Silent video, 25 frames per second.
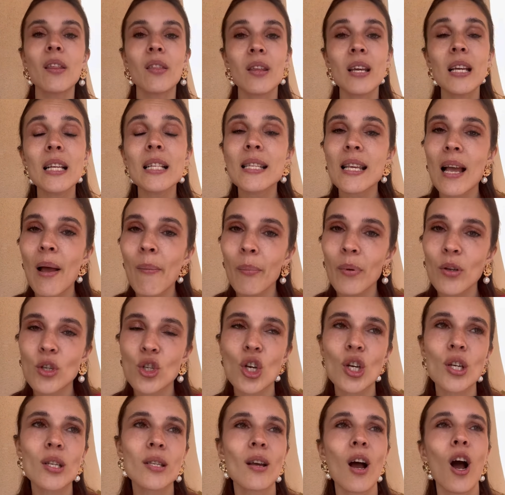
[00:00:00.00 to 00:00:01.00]
The
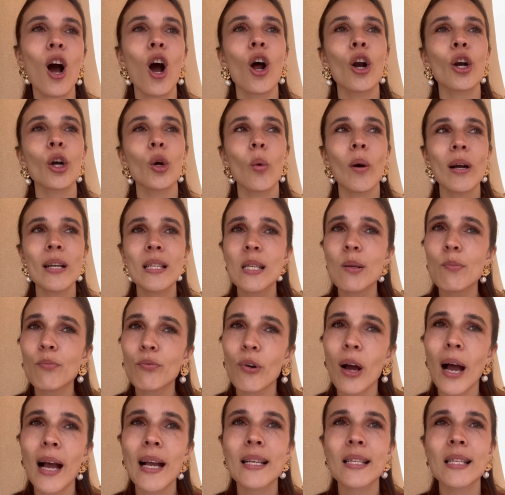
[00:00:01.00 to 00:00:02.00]
temperatures are quite
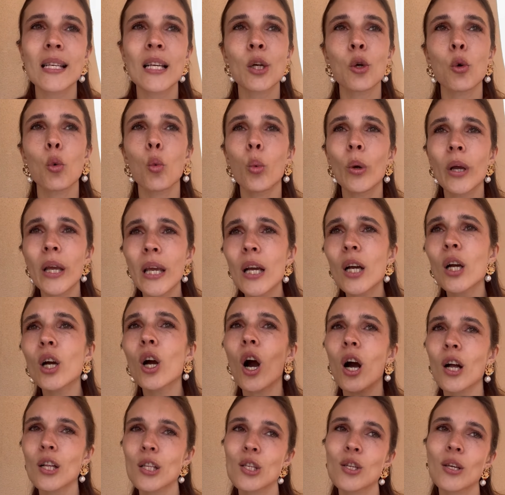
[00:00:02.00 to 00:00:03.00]
surprising. We
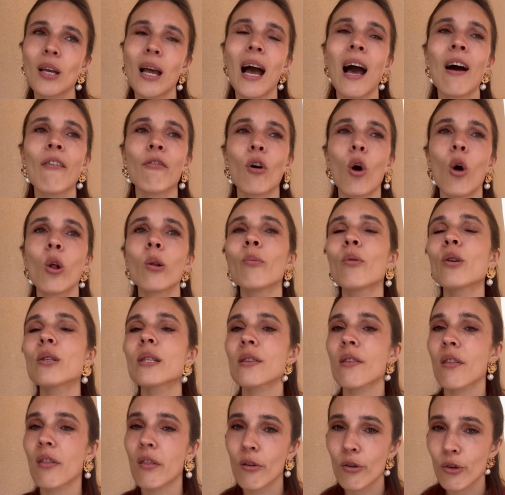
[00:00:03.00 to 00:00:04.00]
got to have
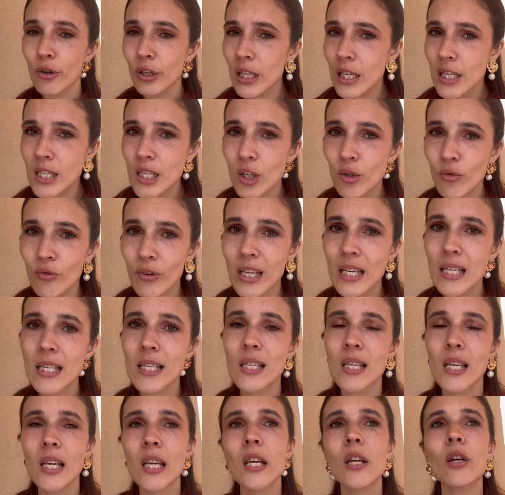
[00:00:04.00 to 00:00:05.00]
almost 30
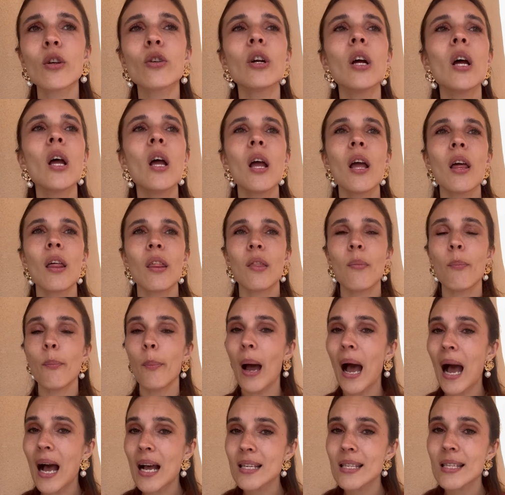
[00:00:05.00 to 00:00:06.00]
degrees here the
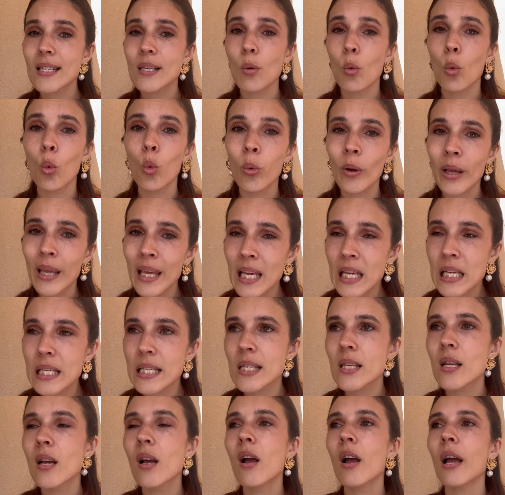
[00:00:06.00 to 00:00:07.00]
past
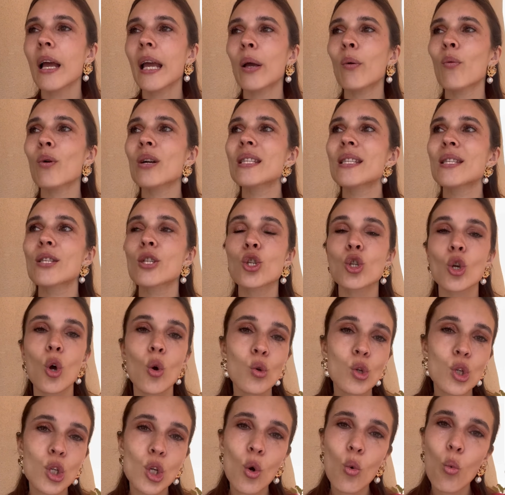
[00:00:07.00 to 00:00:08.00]
weeks. It was
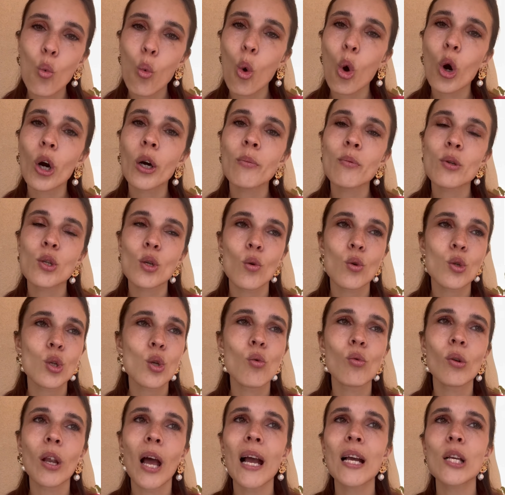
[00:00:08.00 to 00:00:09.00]
so, so warm, so,
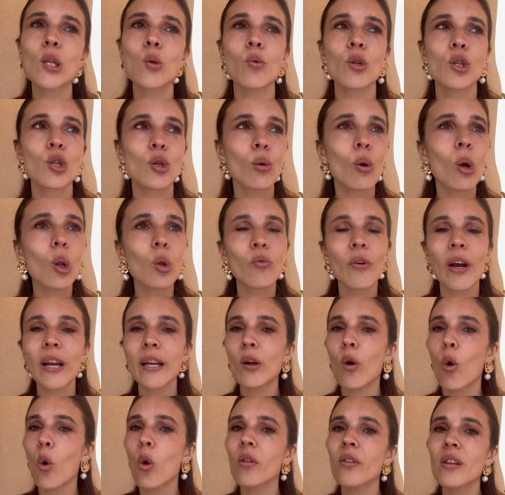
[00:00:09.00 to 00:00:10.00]
so nice. We took
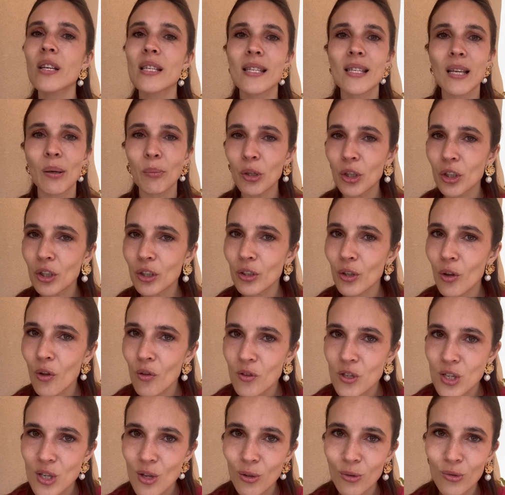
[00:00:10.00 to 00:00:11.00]
already all the summer
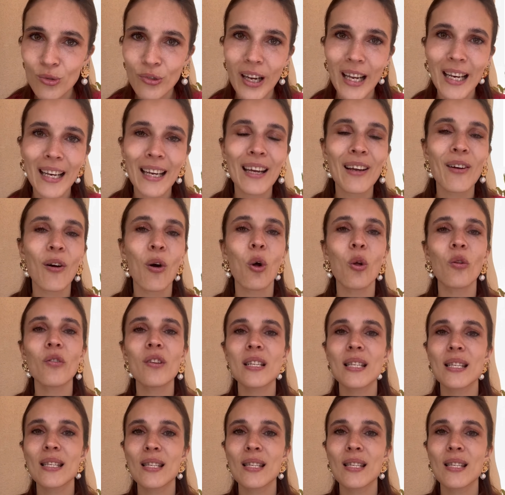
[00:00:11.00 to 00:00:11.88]
clothes already, all the